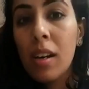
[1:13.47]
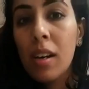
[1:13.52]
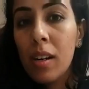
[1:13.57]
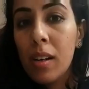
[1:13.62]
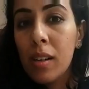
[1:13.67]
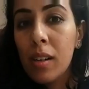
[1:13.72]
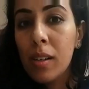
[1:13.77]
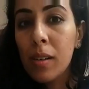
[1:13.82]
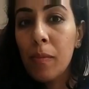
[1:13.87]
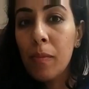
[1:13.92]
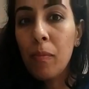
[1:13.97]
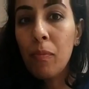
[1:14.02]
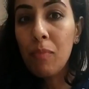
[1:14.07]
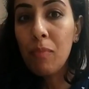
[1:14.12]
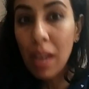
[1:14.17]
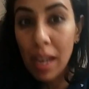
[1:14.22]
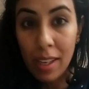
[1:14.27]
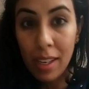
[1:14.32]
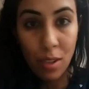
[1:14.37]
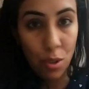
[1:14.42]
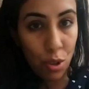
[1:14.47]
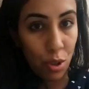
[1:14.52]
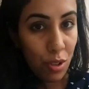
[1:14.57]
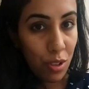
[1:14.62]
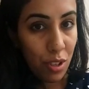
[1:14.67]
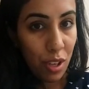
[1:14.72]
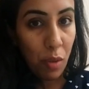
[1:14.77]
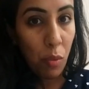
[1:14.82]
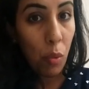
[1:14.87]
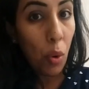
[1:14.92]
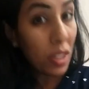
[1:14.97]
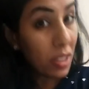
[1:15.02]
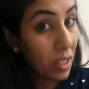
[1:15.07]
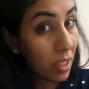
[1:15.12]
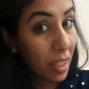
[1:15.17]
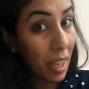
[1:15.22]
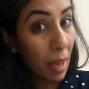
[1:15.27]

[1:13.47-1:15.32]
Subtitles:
my journey, what